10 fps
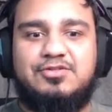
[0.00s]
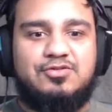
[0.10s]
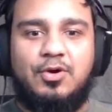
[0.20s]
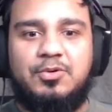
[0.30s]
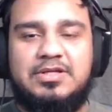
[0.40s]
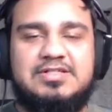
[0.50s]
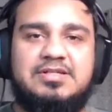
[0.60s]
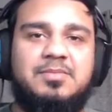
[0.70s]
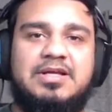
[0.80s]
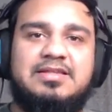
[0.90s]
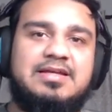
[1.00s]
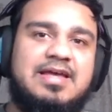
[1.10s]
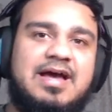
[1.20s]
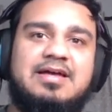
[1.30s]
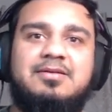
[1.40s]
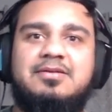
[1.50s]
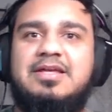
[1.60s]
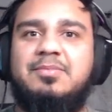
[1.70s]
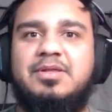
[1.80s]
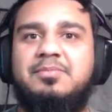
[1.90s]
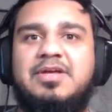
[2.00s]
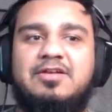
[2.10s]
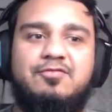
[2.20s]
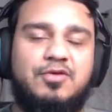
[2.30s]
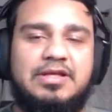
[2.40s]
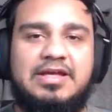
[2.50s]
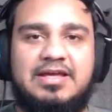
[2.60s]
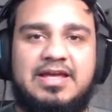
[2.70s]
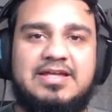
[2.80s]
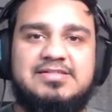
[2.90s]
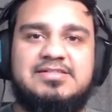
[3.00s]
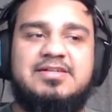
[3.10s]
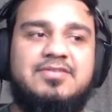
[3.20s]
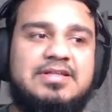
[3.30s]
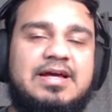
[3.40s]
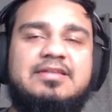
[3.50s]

totally stimulate the cat and keep them kind of fully engaged and stuff like that.